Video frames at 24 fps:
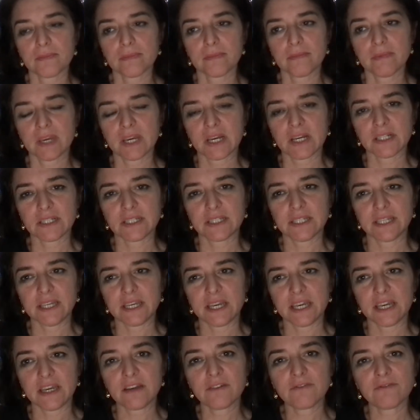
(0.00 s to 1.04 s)
Because
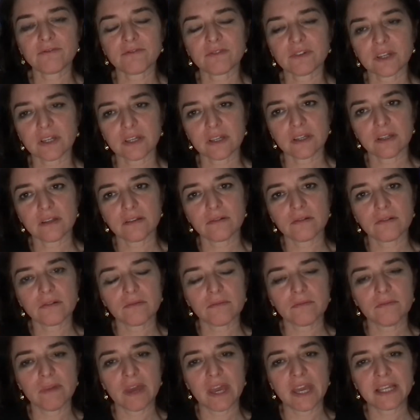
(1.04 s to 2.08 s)
the if
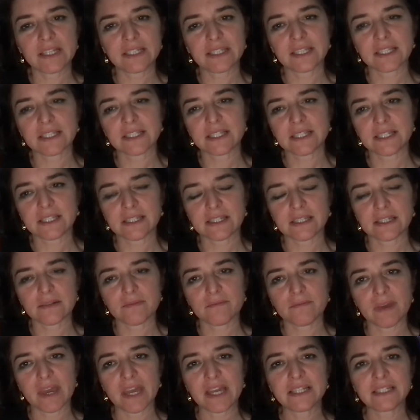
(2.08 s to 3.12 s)
makes
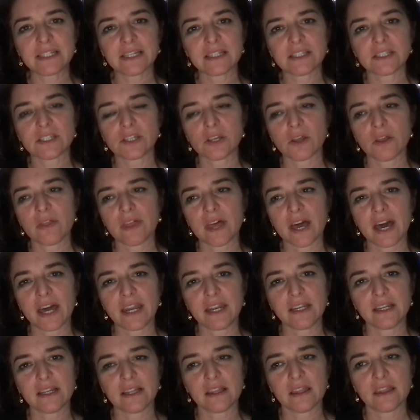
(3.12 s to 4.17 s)
makes it so
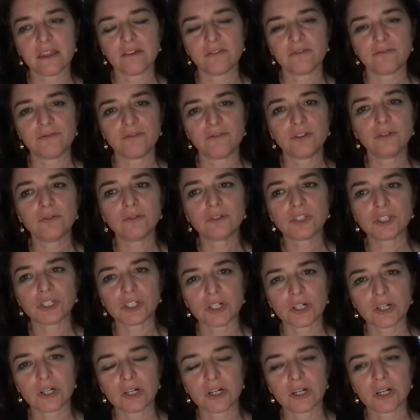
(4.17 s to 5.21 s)
that the
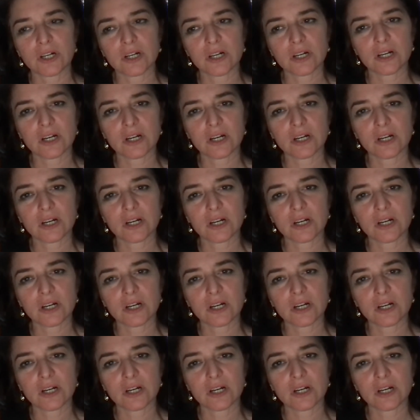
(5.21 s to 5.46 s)
future,